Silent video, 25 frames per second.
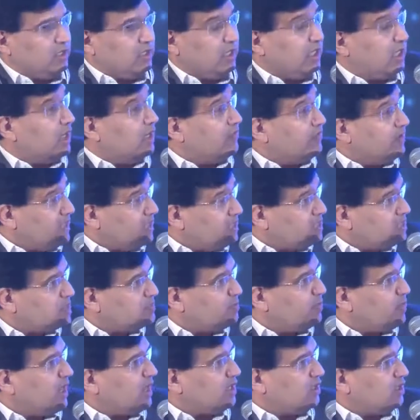
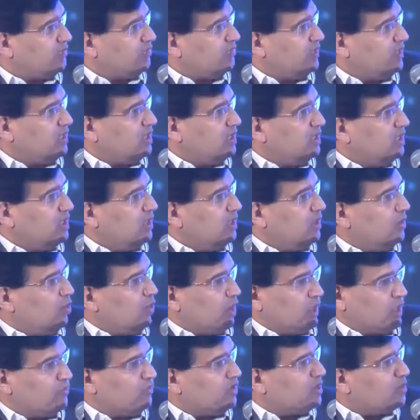governance part of it,
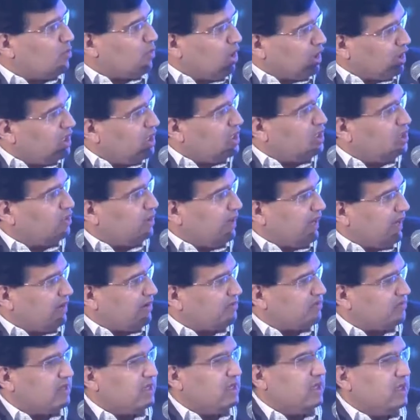whatever model you
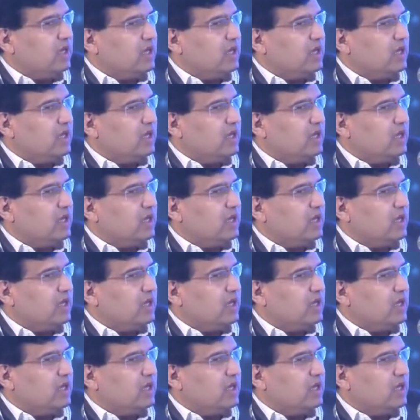have,